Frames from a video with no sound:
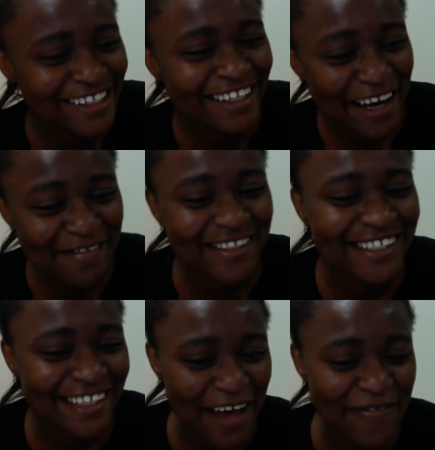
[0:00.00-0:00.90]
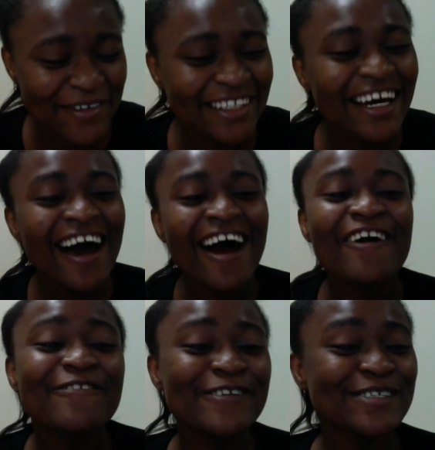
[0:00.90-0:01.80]
and laughing and laughing,
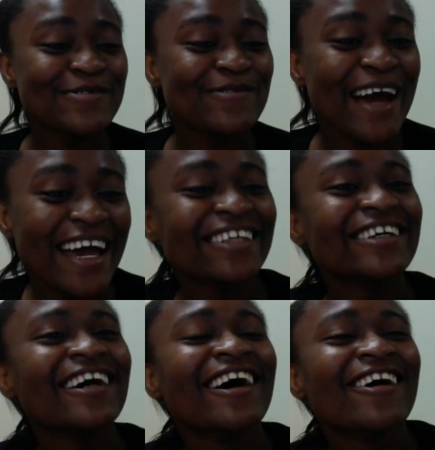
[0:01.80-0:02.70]
was when